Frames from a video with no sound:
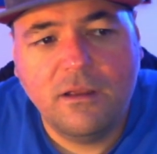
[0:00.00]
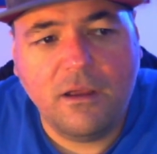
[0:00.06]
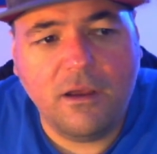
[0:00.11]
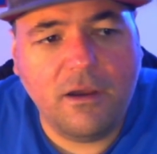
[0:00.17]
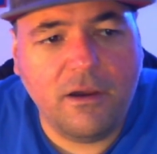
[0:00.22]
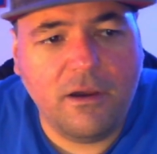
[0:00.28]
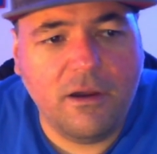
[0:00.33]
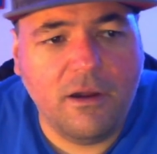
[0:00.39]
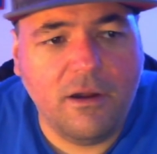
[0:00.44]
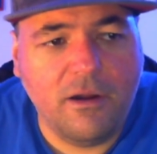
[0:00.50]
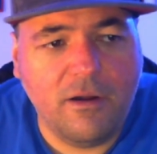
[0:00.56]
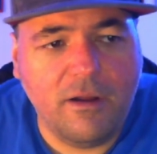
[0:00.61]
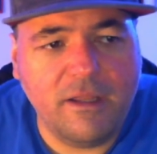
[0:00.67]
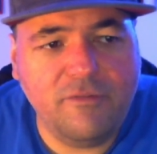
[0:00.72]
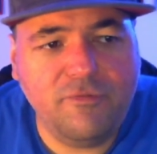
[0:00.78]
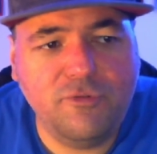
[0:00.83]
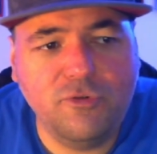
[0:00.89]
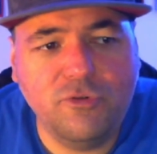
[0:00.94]
Uh,
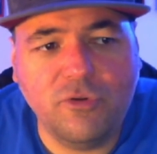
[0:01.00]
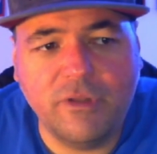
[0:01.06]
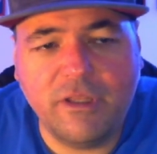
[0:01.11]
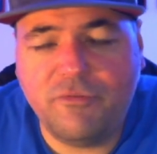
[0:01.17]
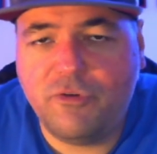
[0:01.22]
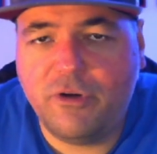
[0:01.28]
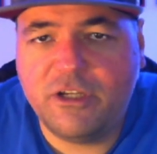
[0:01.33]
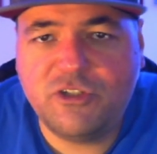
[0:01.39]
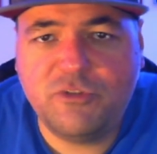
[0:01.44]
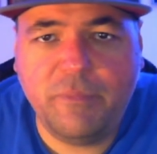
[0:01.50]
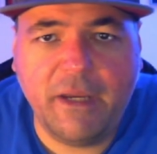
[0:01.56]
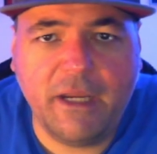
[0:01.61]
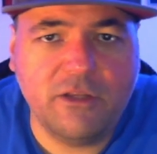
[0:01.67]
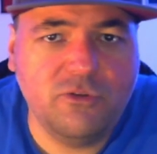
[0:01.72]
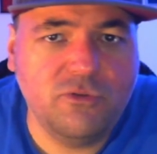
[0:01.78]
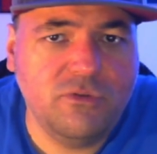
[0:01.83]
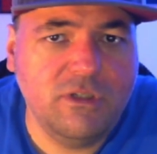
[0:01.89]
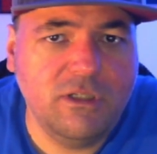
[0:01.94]
if you don't ever
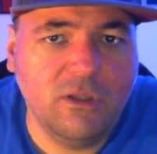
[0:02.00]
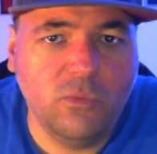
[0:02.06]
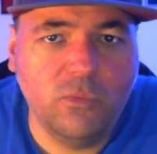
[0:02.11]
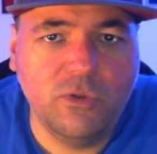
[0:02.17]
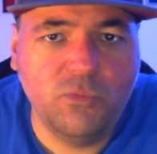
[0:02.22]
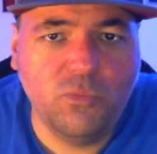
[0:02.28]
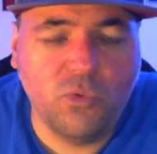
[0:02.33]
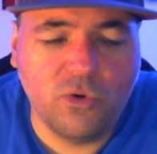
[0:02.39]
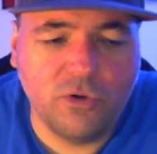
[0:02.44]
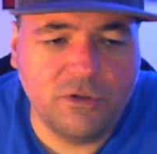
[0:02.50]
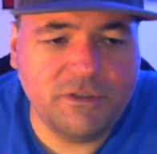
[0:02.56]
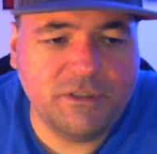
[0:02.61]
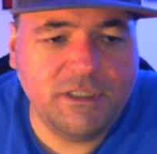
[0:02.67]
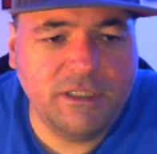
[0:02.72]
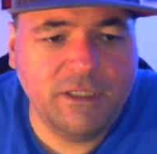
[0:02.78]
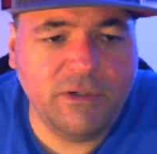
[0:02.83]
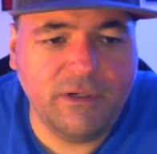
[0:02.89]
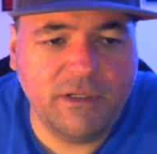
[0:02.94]
expect to deal with
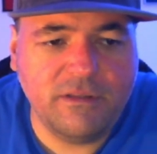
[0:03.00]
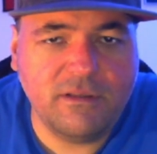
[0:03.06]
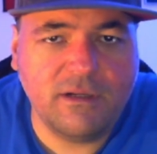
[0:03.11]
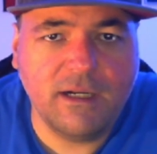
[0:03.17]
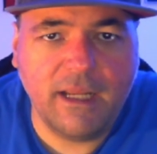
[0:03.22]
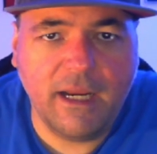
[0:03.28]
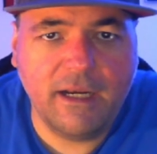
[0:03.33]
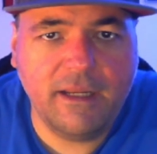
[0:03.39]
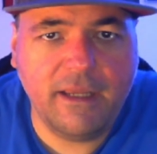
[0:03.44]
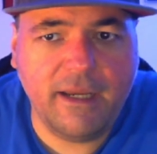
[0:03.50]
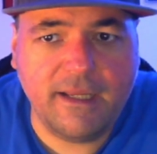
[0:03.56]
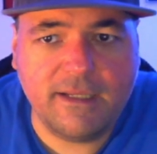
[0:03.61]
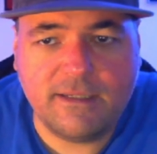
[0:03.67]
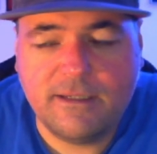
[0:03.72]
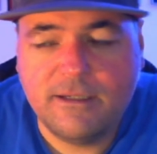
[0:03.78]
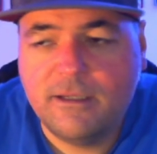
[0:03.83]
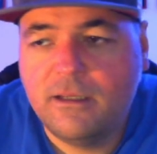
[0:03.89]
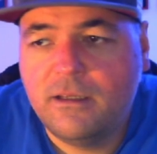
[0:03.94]
warranty or anything like
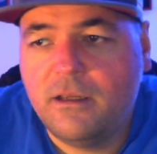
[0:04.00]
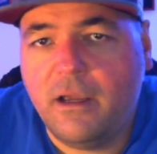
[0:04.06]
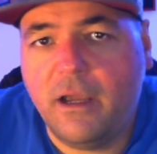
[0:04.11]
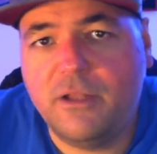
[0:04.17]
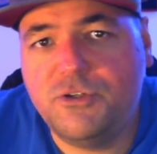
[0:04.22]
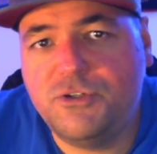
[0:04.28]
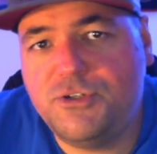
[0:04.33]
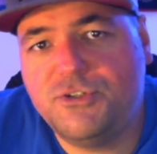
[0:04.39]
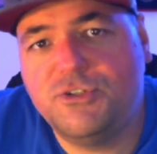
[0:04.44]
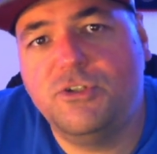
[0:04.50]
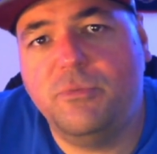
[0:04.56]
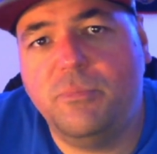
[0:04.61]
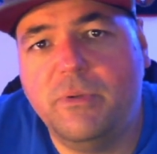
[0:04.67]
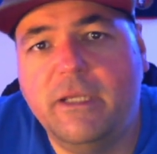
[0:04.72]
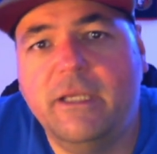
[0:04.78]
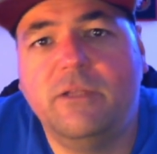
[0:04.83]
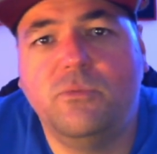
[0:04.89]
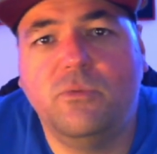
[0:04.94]
that, and you're just gonna
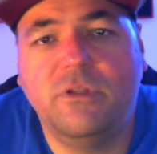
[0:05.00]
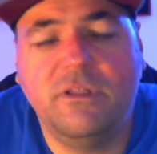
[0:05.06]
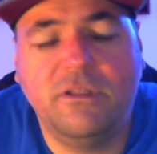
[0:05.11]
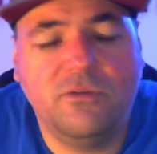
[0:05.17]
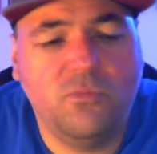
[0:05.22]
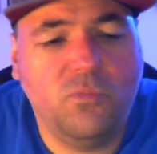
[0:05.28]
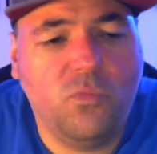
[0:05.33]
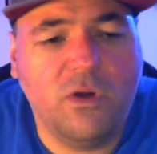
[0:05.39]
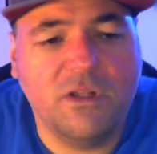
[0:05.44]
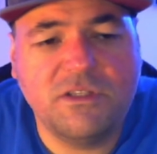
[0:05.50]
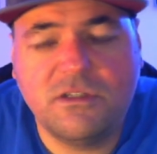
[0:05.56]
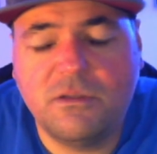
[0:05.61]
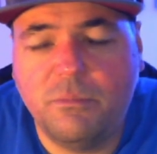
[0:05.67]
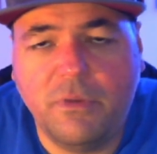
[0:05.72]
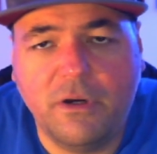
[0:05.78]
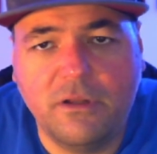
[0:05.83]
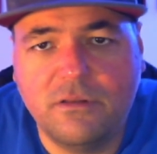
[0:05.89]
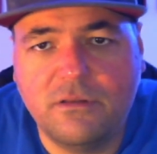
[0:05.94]
play it with it once a
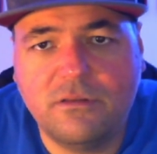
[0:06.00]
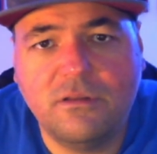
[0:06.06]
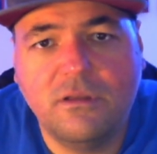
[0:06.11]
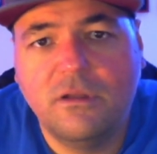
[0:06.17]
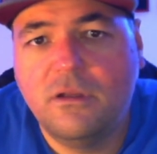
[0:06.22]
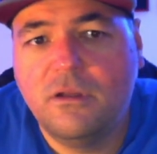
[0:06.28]
month,